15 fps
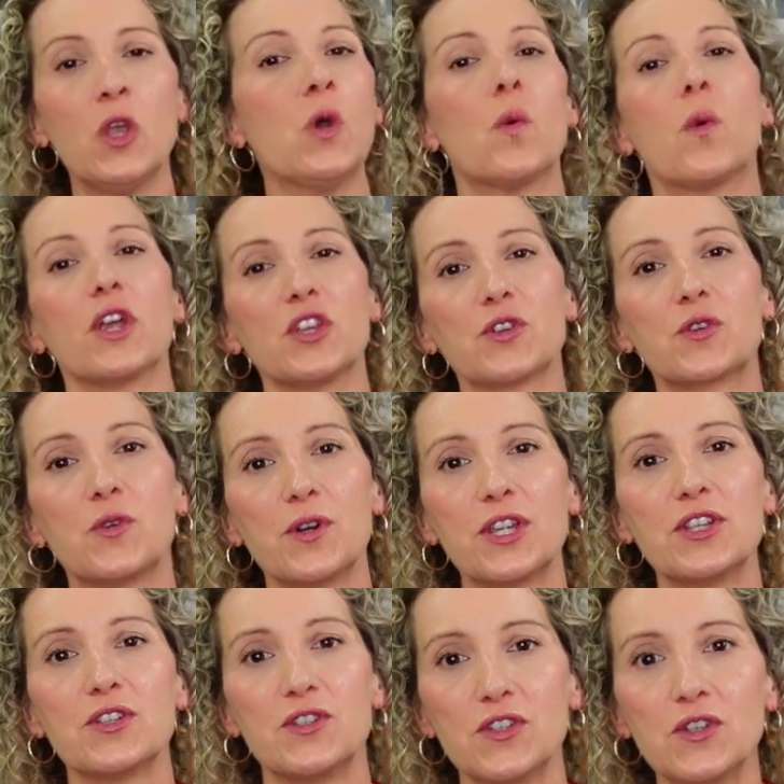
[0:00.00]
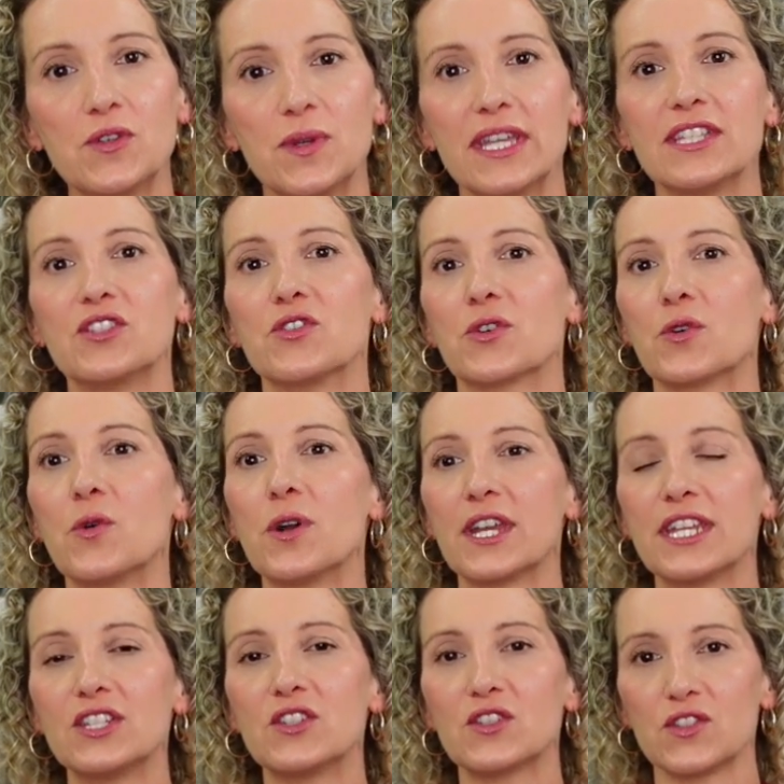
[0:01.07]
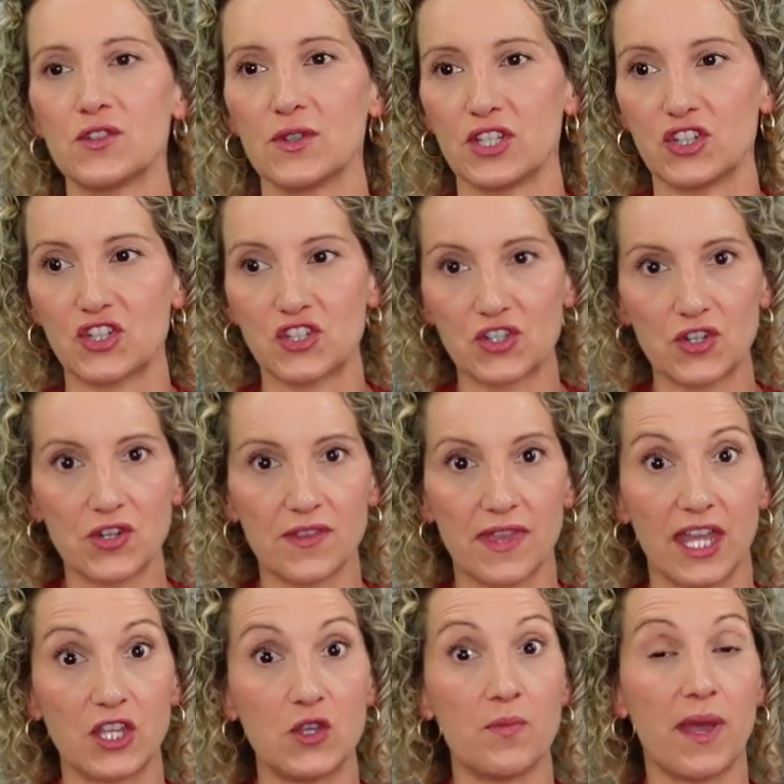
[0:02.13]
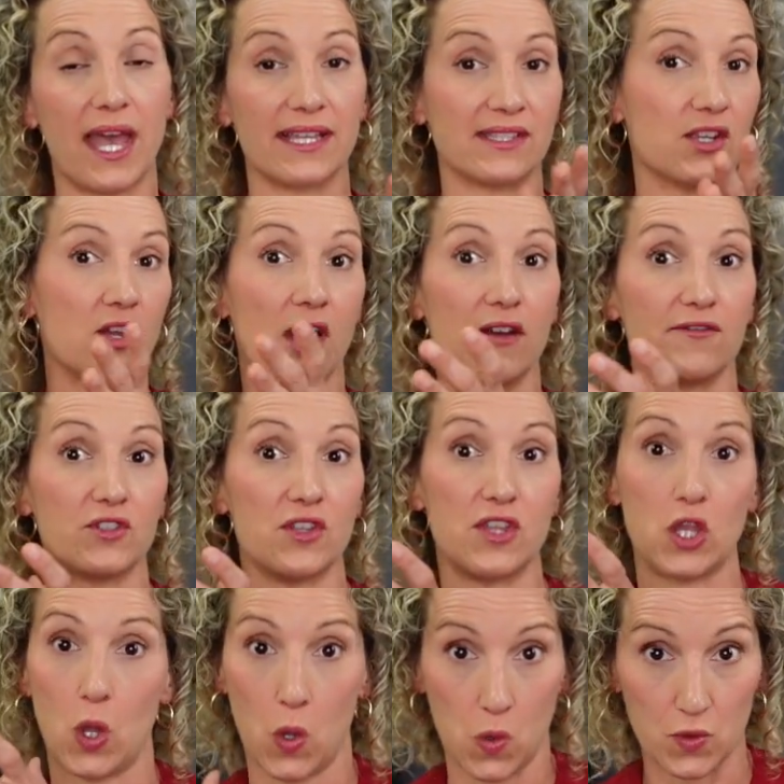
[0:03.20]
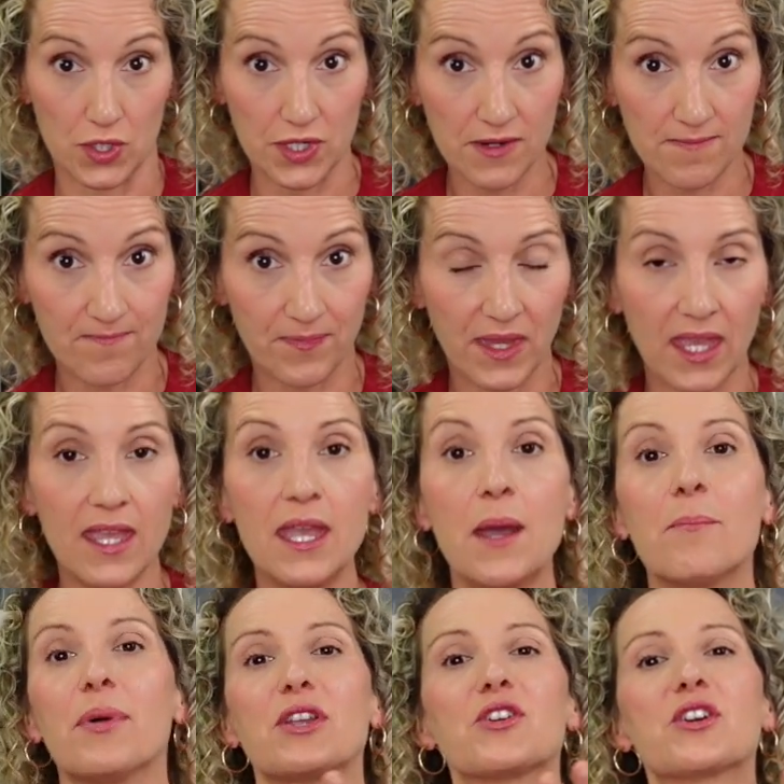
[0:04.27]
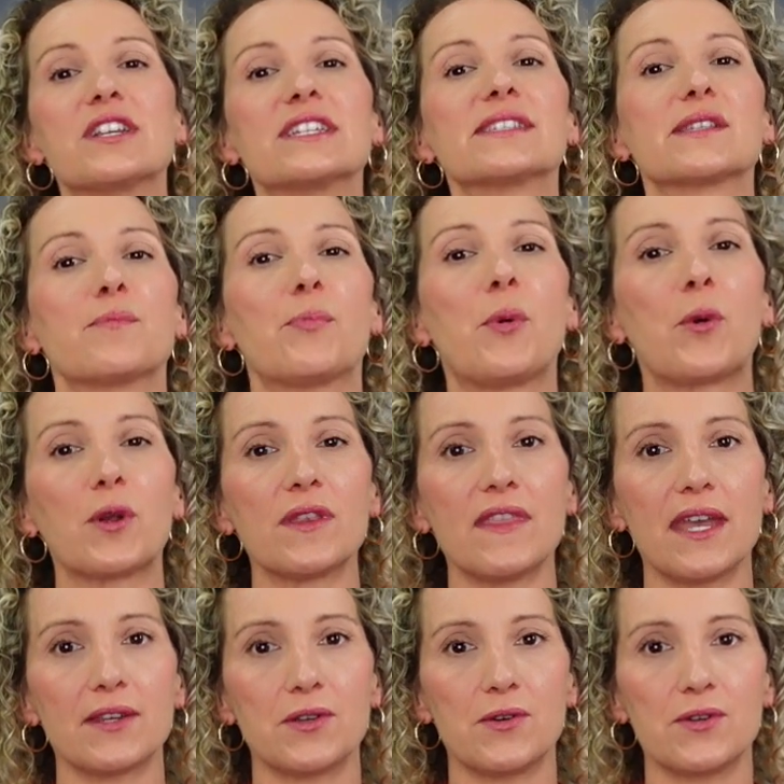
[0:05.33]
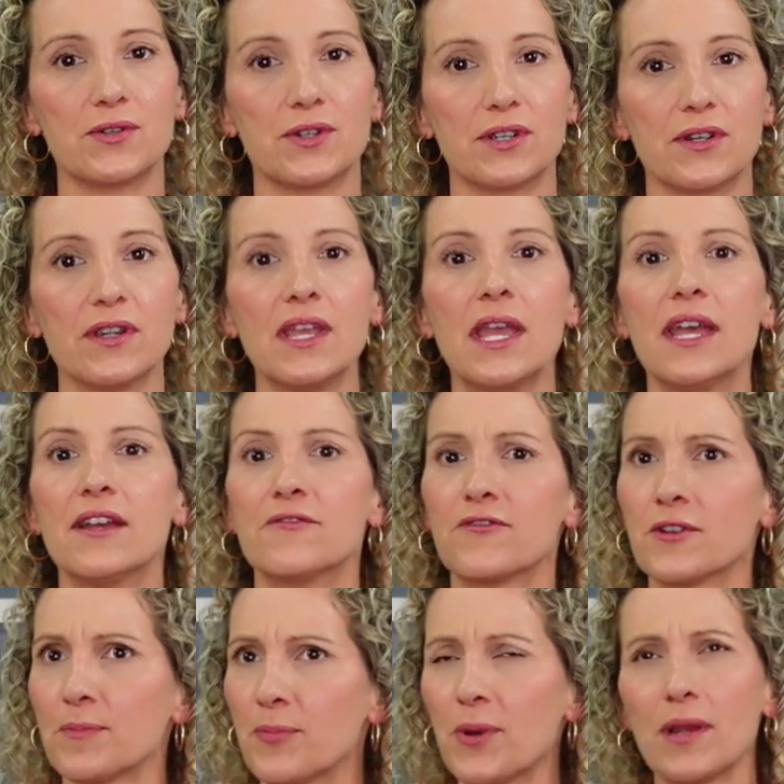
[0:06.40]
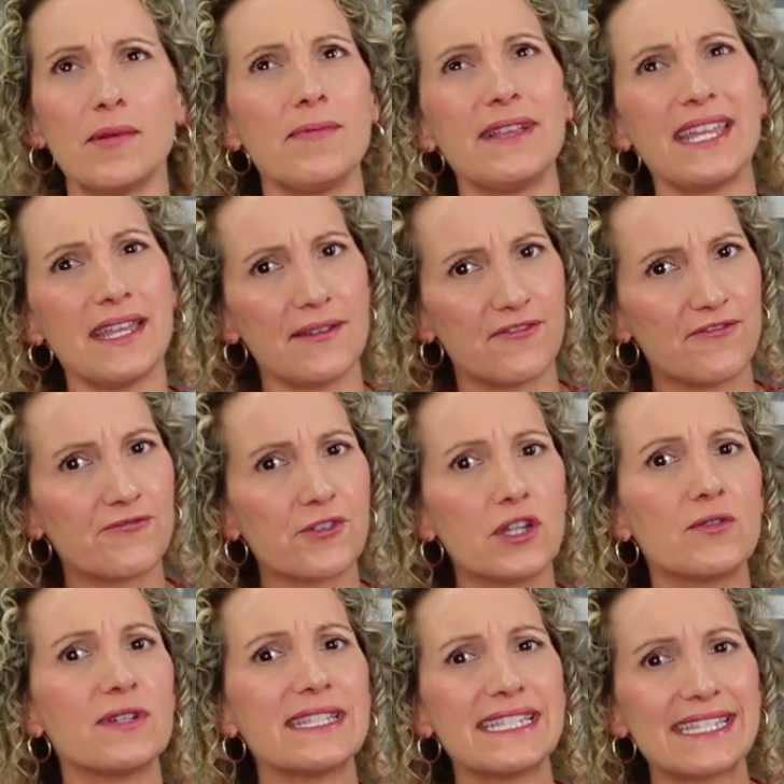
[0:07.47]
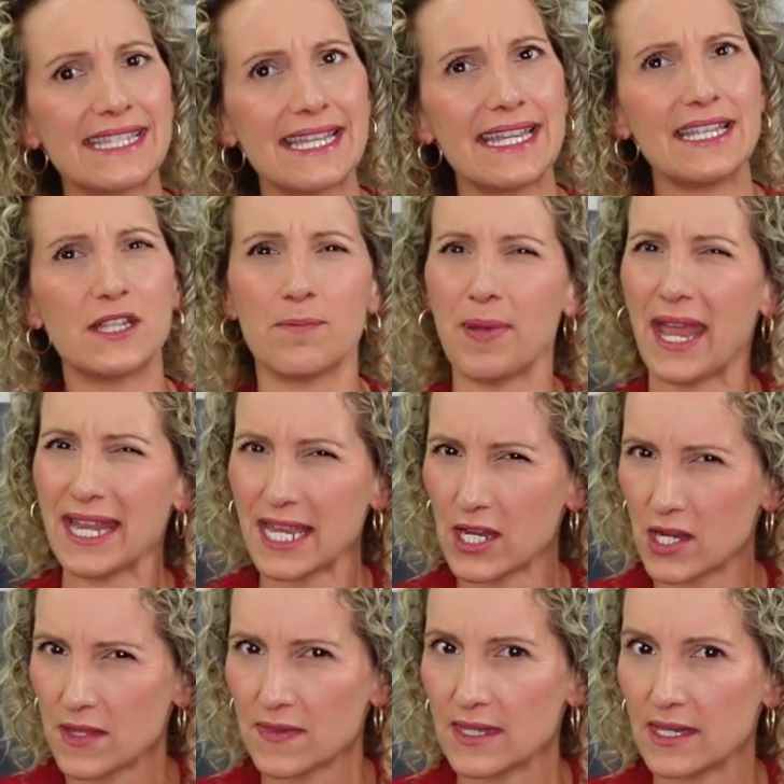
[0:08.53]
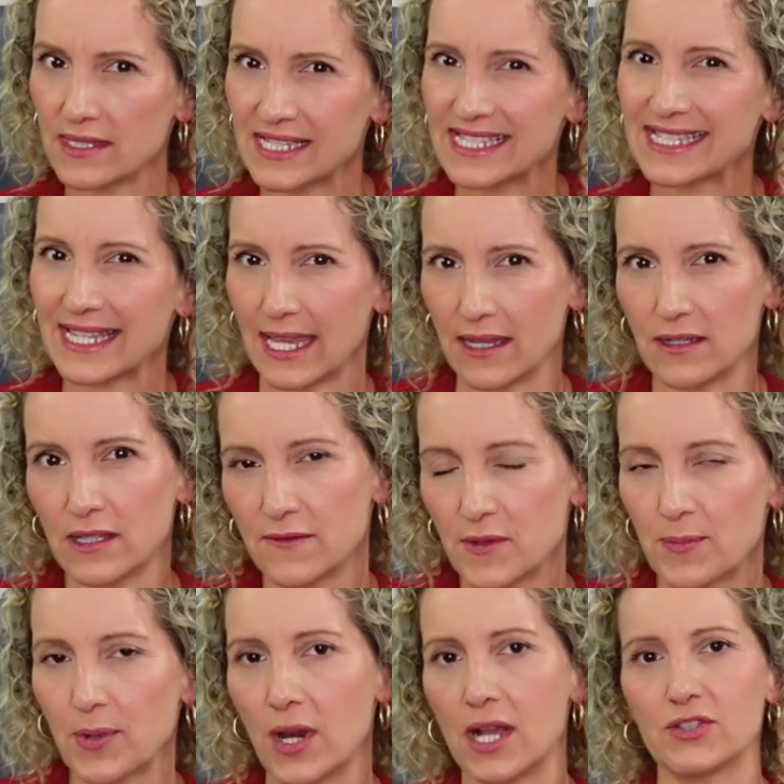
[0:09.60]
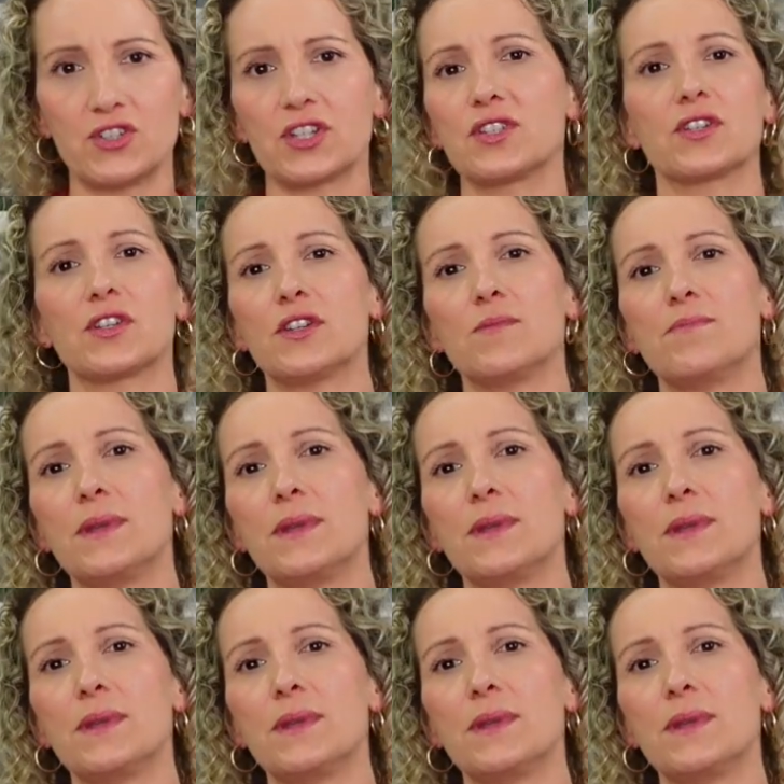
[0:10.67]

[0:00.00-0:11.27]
what you're going to do is you're going to ensure that you pass it off to the owner, but you're going to support that owner for probably a frequency, depending on the scale of the project, it could